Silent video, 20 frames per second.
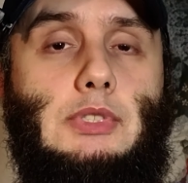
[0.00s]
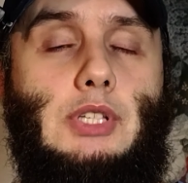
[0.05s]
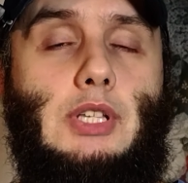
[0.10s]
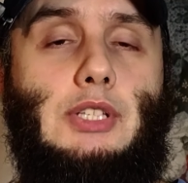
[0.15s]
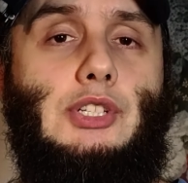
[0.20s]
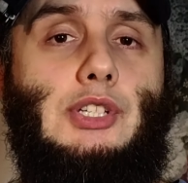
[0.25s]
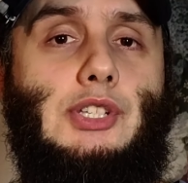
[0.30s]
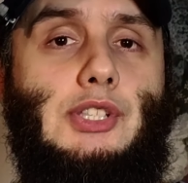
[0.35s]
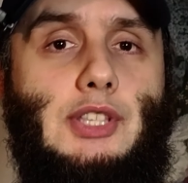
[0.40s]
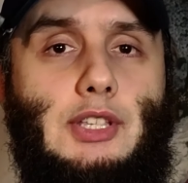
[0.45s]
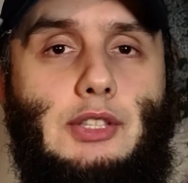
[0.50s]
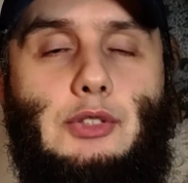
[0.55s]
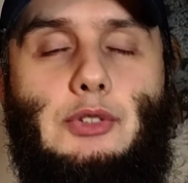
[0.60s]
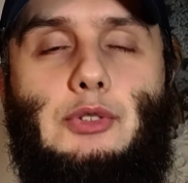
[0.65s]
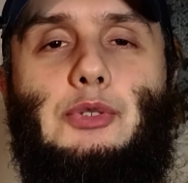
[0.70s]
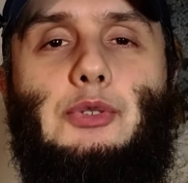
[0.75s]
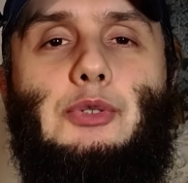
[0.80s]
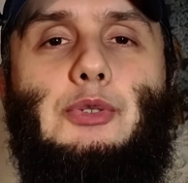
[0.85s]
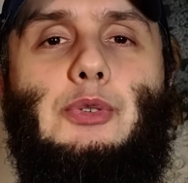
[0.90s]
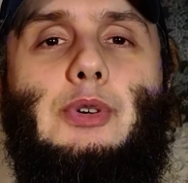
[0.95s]
I just need
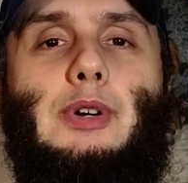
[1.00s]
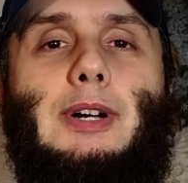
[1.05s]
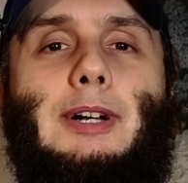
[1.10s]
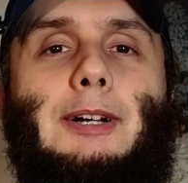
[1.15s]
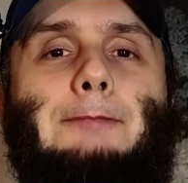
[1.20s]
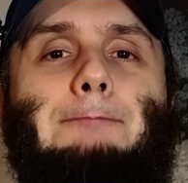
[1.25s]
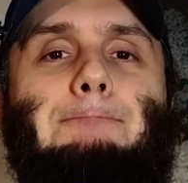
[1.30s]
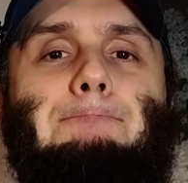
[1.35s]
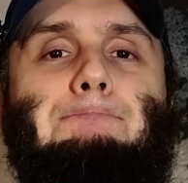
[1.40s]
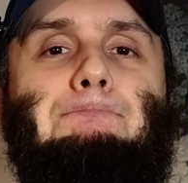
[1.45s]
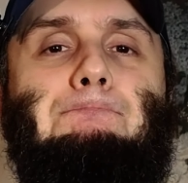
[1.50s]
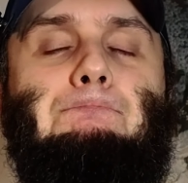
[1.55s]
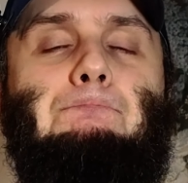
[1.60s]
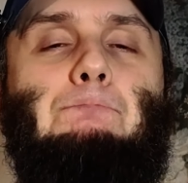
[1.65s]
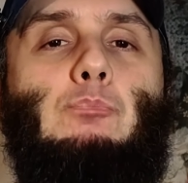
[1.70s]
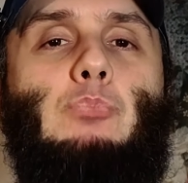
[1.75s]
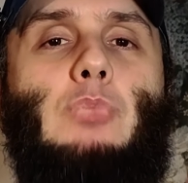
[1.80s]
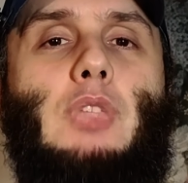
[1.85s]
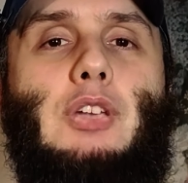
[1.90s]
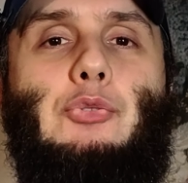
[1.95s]
to
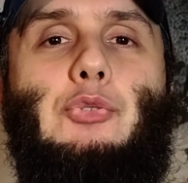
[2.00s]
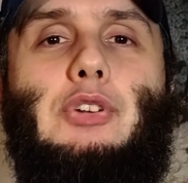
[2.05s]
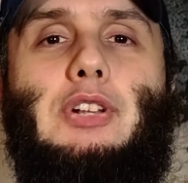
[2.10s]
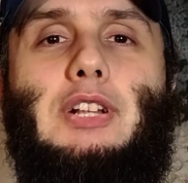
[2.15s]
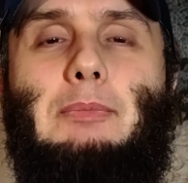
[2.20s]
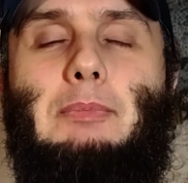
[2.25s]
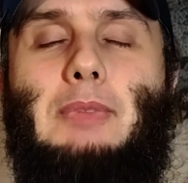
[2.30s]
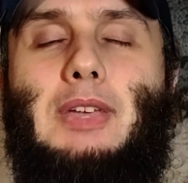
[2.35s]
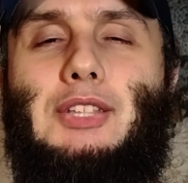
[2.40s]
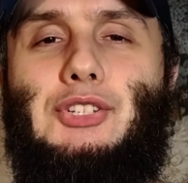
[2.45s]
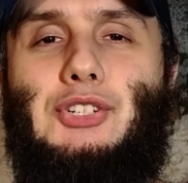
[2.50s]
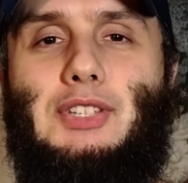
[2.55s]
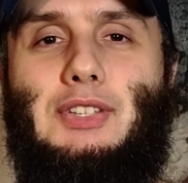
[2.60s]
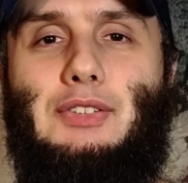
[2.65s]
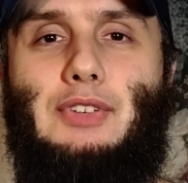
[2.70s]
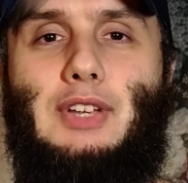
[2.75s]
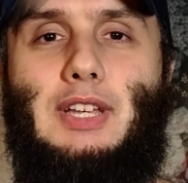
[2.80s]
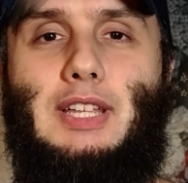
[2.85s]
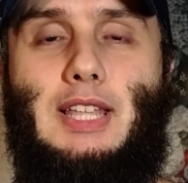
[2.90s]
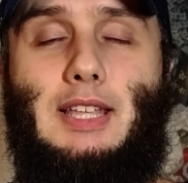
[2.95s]
quickly mention
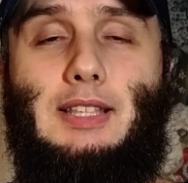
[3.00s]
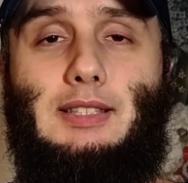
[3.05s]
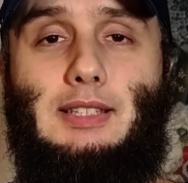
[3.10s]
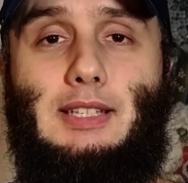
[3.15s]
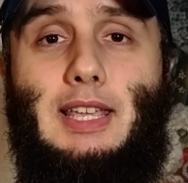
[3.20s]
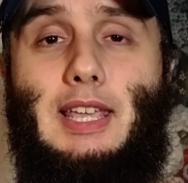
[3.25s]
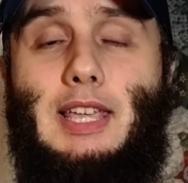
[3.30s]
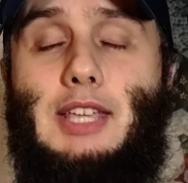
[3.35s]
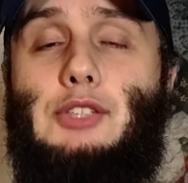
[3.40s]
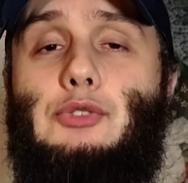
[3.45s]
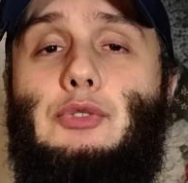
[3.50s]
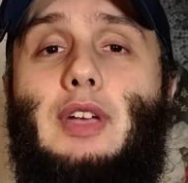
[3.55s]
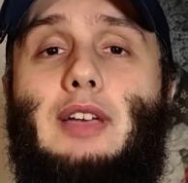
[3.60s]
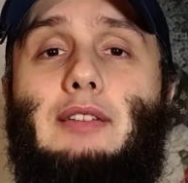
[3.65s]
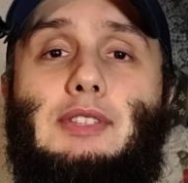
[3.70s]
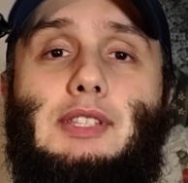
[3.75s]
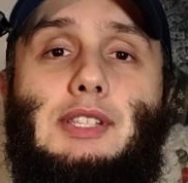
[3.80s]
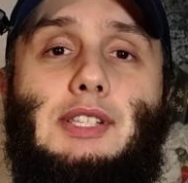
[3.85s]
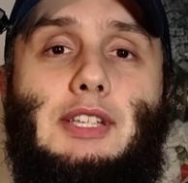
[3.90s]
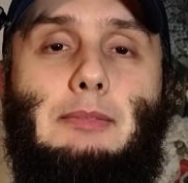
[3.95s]
the fact that in case you
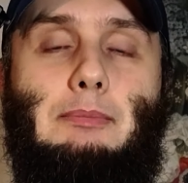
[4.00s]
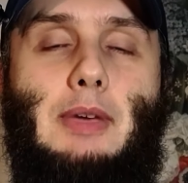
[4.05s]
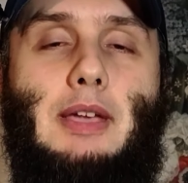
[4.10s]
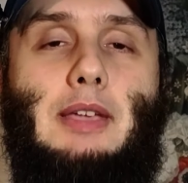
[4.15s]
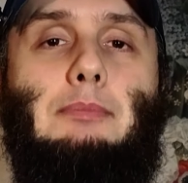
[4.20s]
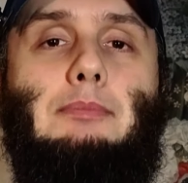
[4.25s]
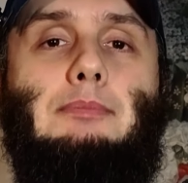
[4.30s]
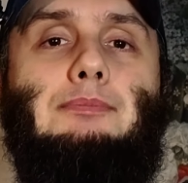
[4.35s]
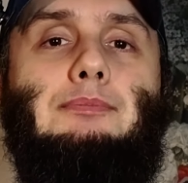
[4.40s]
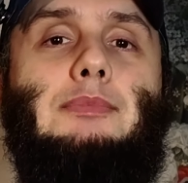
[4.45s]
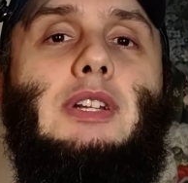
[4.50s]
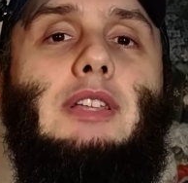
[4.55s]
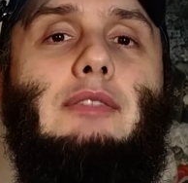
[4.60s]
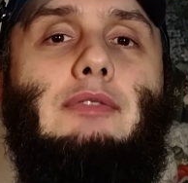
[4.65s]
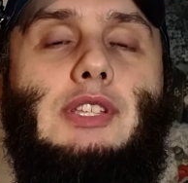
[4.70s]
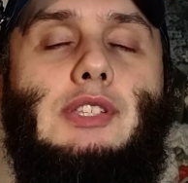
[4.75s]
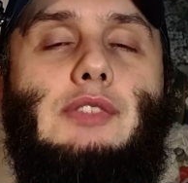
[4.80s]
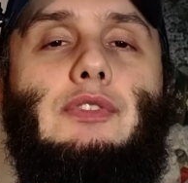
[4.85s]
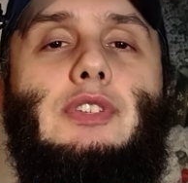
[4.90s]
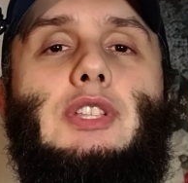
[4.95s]
haven't seen my
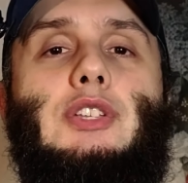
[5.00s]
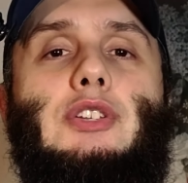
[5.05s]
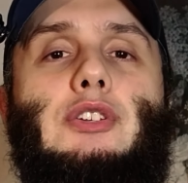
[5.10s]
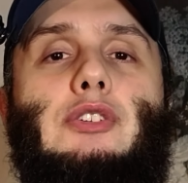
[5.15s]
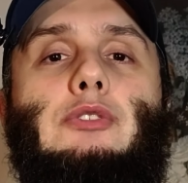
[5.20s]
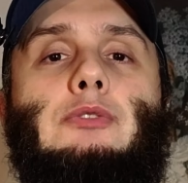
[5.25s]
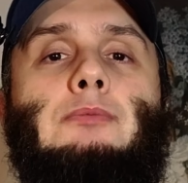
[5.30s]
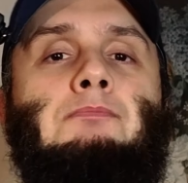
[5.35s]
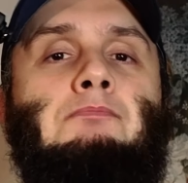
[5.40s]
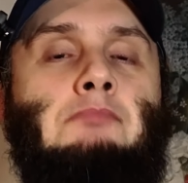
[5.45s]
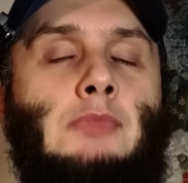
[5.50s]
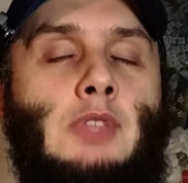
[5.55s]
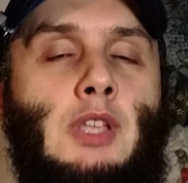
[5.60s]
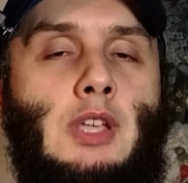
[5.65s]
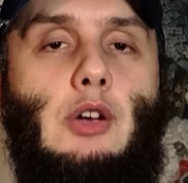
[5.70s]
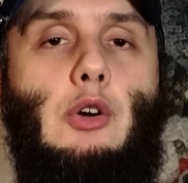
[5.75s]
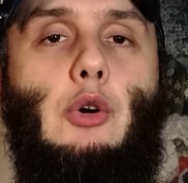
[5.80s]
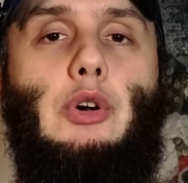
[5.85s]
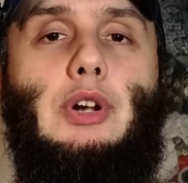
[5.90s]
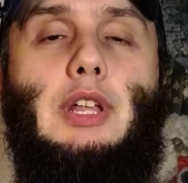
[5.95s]
previous video
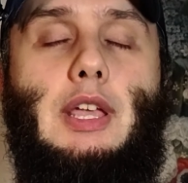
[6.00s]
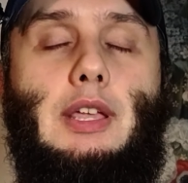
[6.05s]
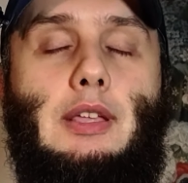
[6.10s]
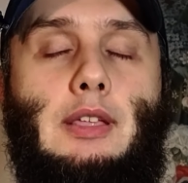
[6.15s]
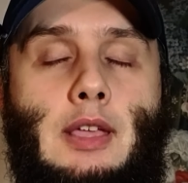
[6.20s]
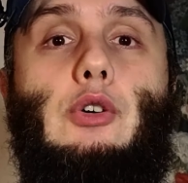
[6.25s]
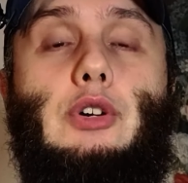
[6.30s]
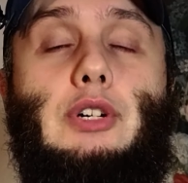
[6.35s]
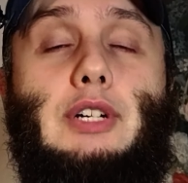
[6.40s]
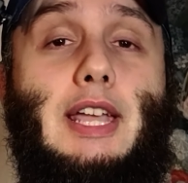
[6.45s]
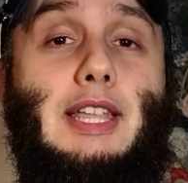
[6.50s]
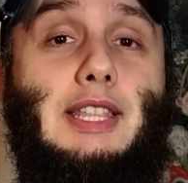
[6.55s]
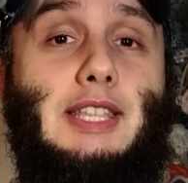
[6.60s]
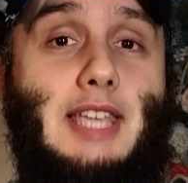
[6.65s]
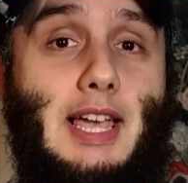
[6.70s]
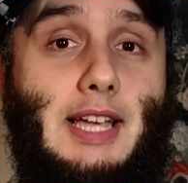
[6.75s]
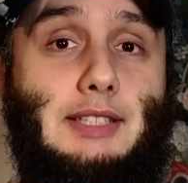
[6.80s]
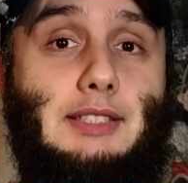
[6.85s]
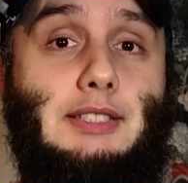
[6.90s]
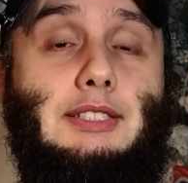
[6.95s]
or
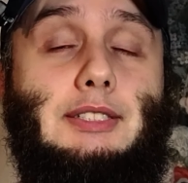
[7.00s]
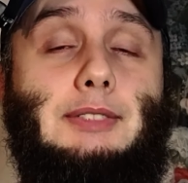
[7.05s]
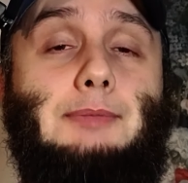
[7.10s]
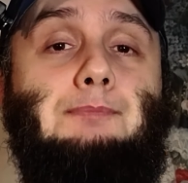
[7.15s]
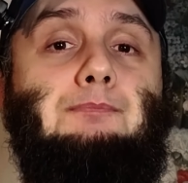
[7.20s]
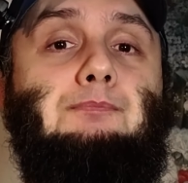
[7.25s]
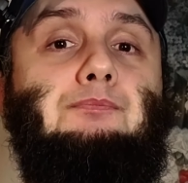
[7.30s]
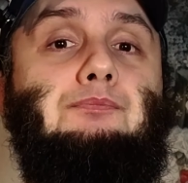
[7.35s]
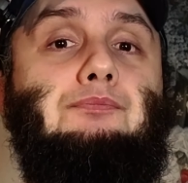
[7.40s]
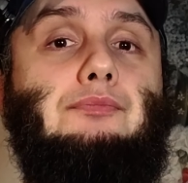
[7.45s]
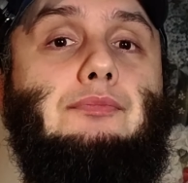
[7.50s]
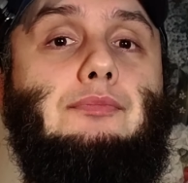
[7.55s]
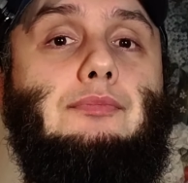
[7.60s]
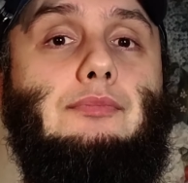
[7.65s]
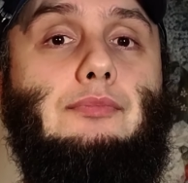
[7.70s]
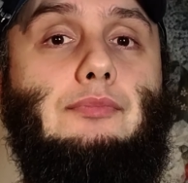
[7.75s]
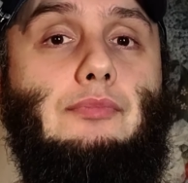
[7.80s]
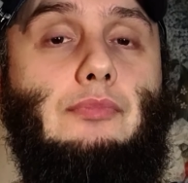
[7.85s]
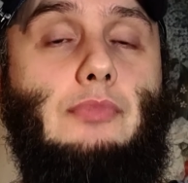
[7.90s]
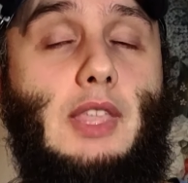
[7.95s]
any other
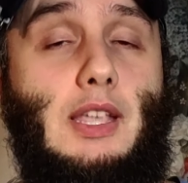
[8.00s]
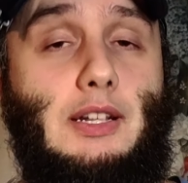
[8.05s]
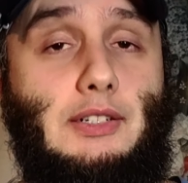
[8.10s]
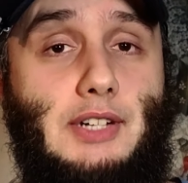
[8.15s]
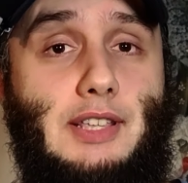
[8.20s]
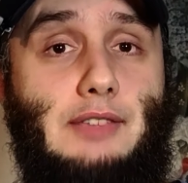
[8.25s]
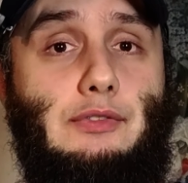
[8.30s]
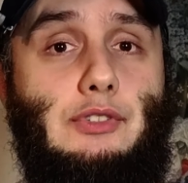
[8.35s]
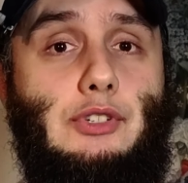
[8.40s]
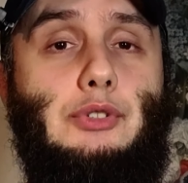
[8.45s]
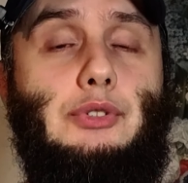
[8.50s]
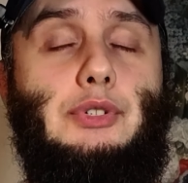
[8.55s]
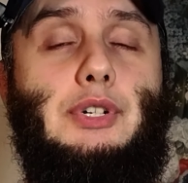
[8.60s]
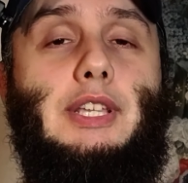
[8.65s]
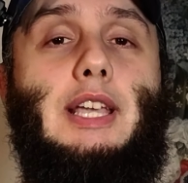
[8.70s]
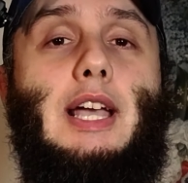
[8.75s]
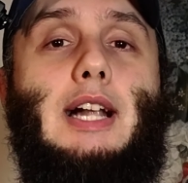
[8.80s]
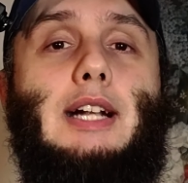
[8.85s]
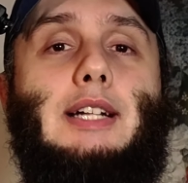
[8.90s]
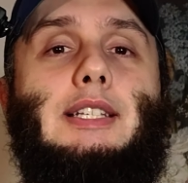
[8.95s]
review
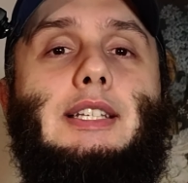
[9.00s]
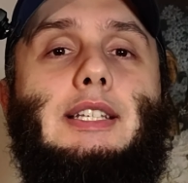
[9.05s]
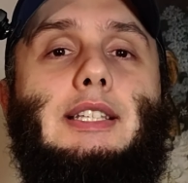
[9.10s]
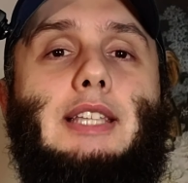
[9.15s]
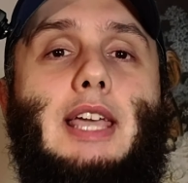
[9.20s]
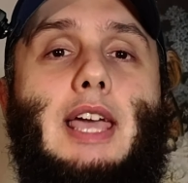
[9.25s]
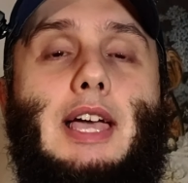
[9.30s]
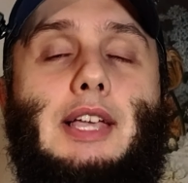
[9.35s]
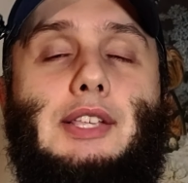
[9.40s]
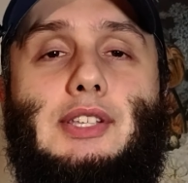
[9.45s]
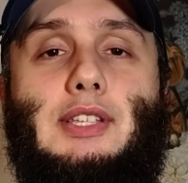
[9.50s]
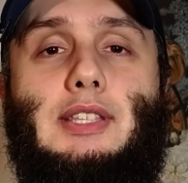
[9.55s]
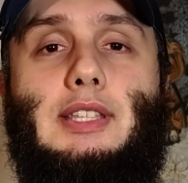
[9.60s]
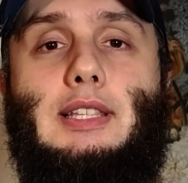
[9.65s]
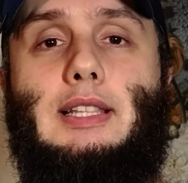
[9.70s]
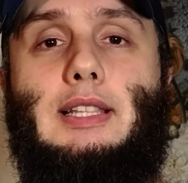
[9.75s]
regarding the Asad